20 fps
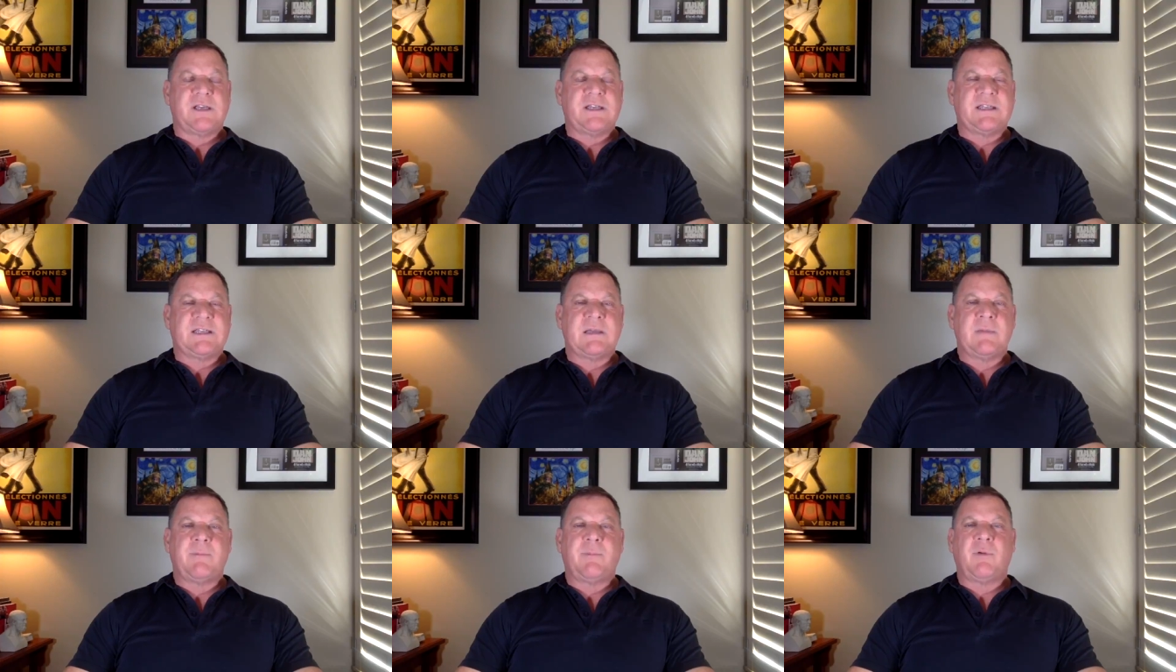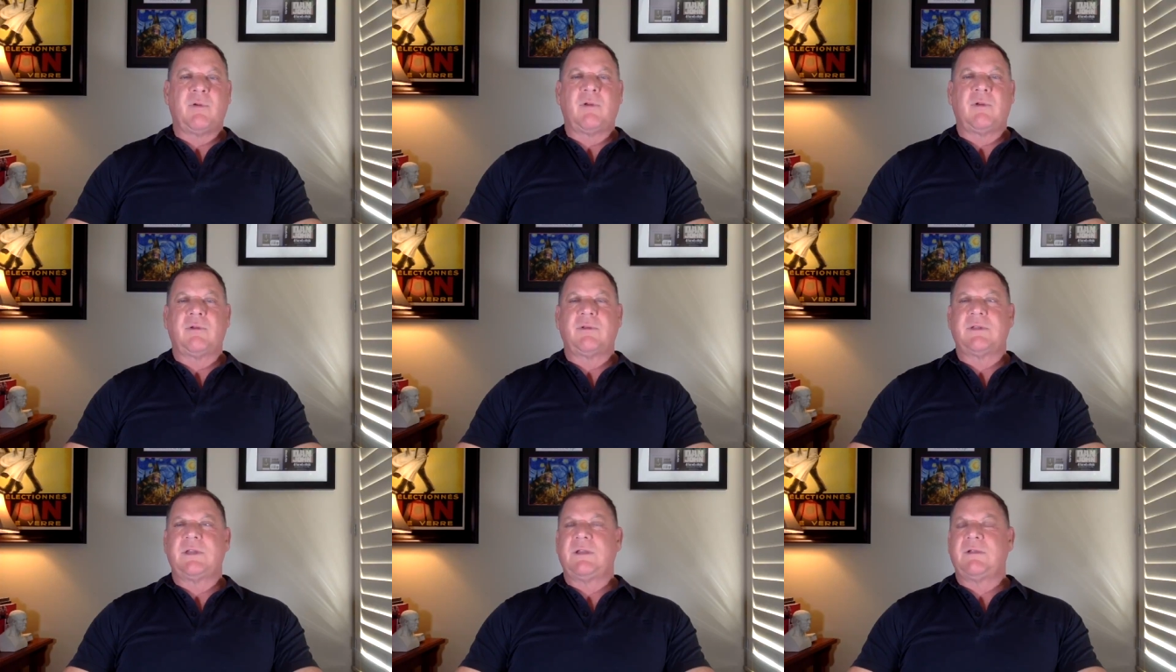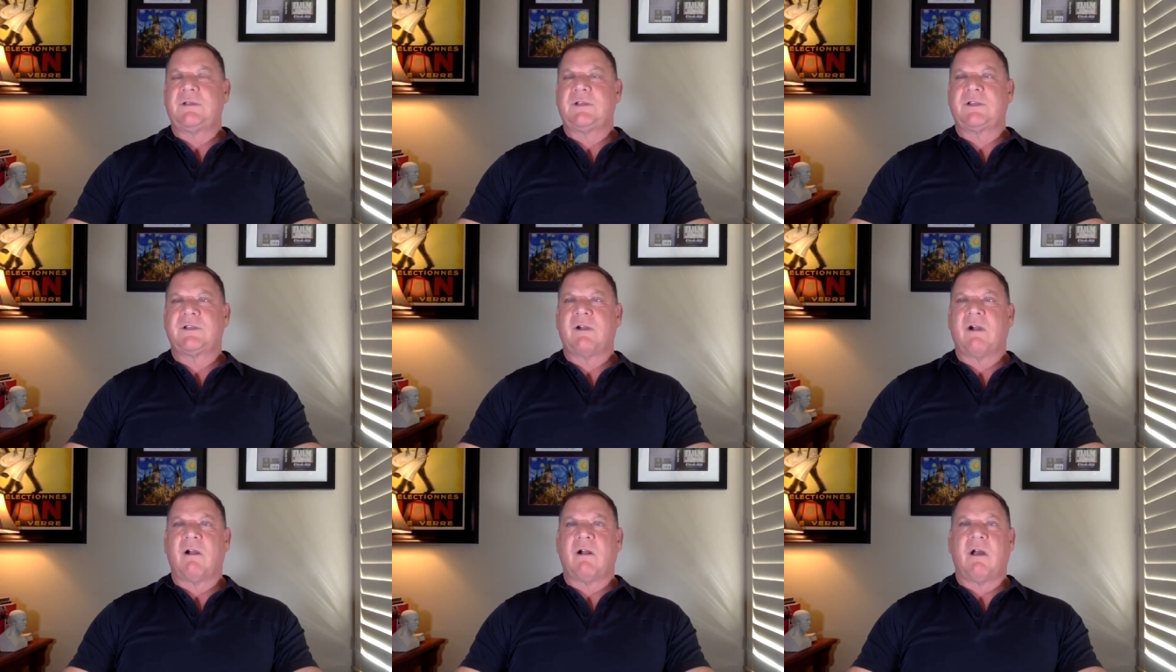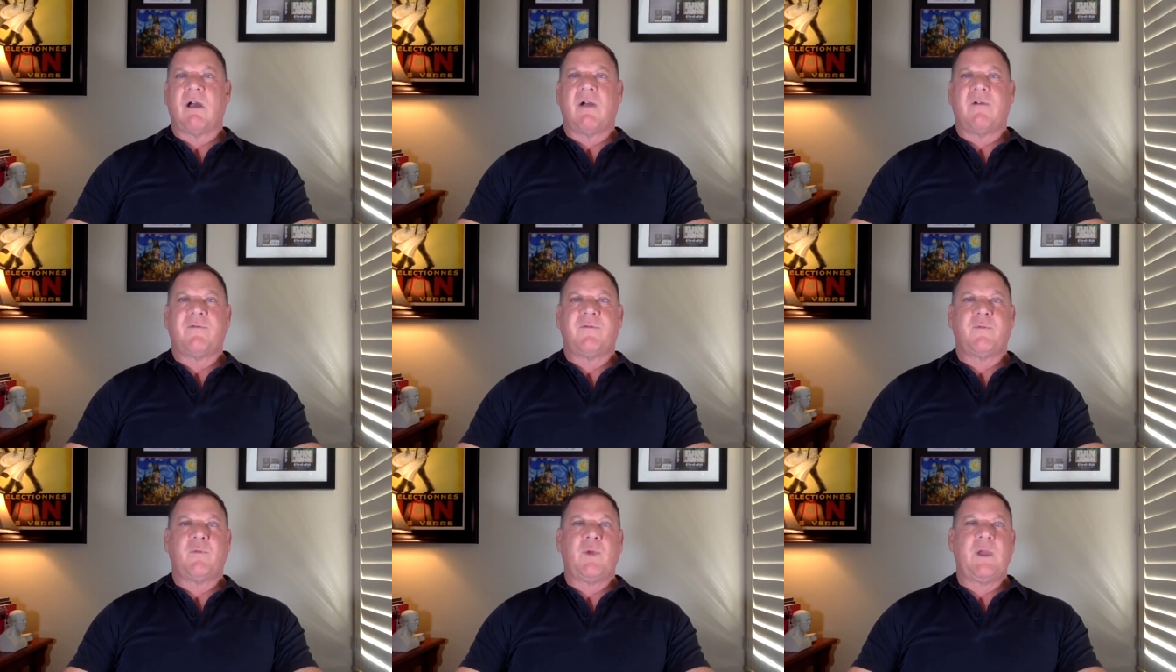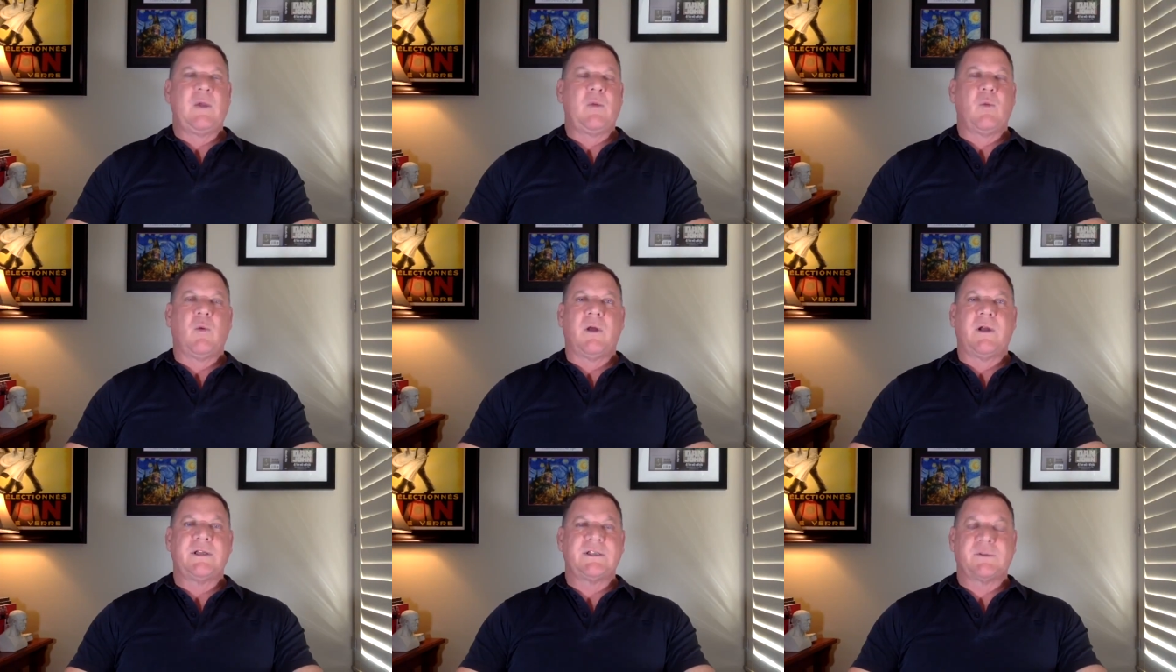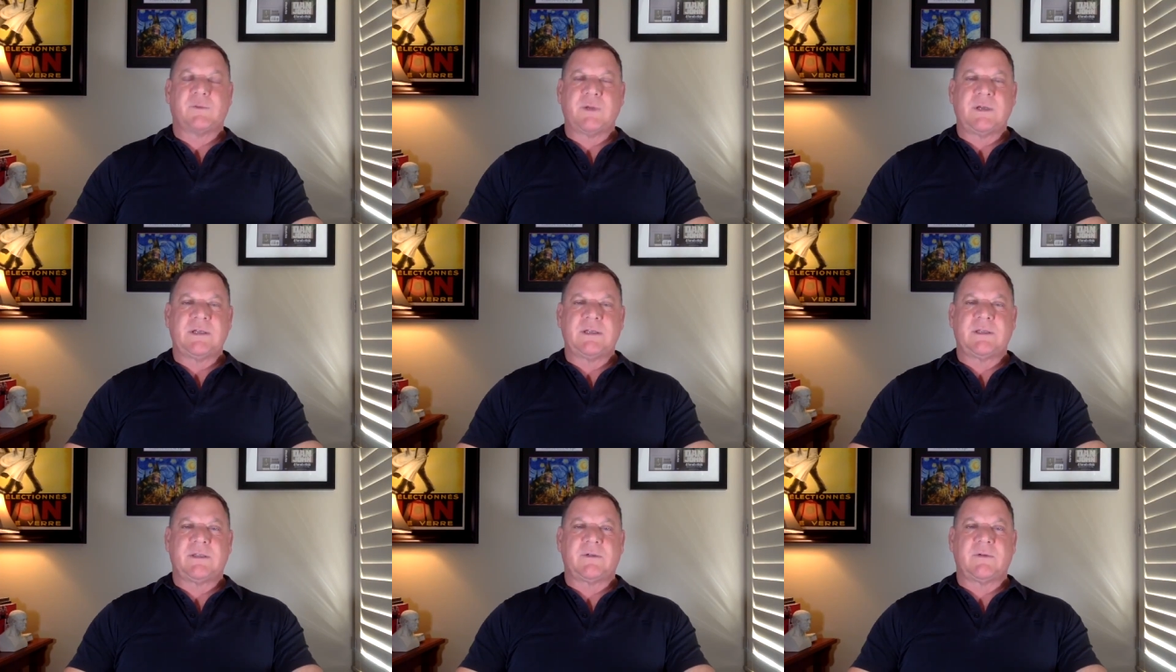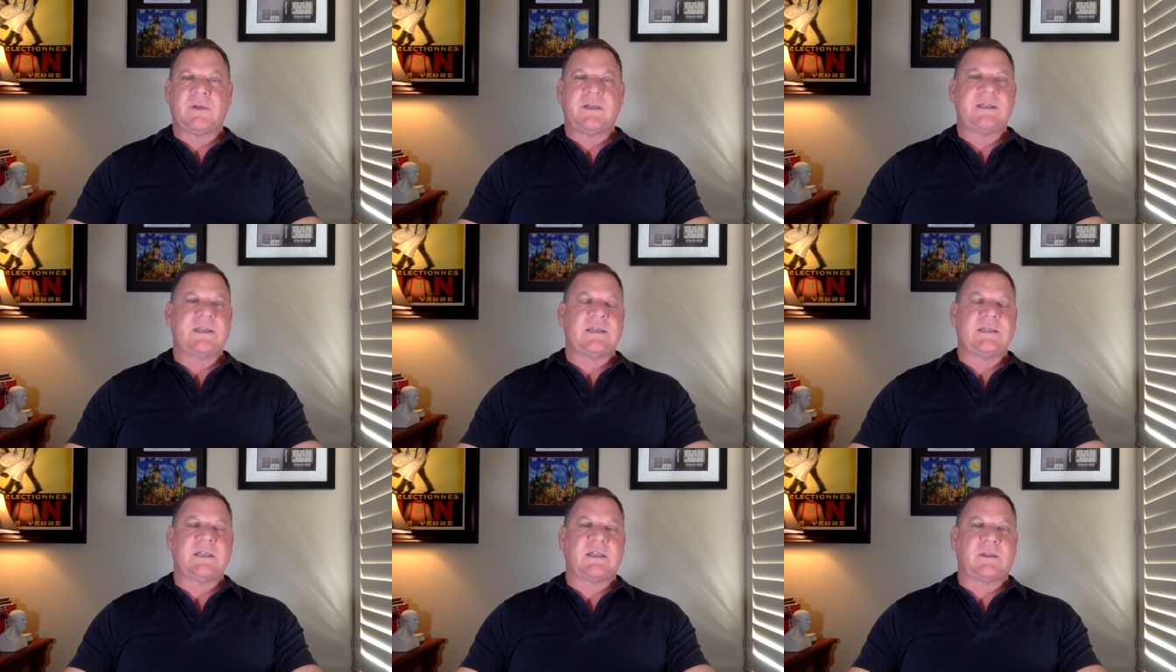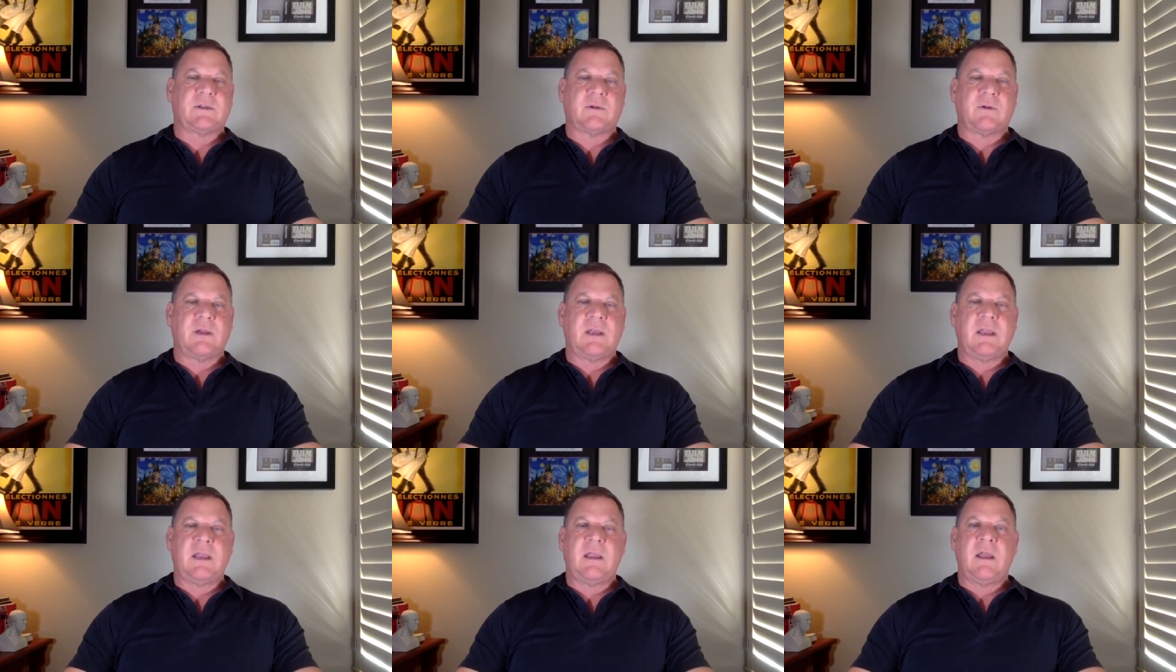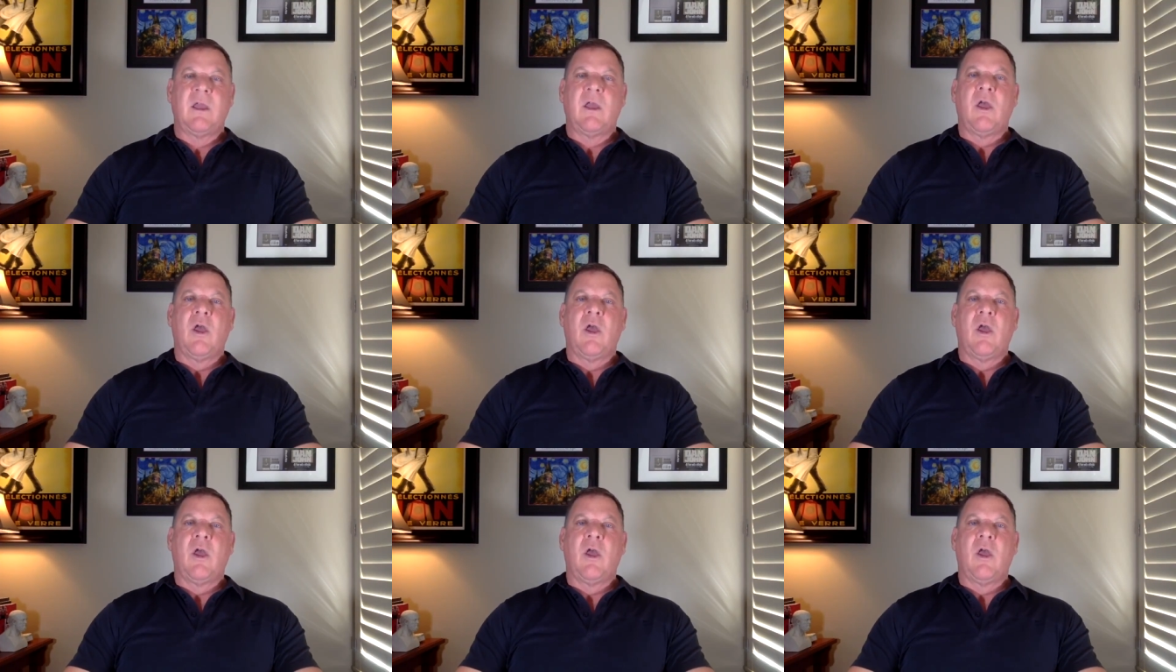simple. you start off week one is three three sets of three.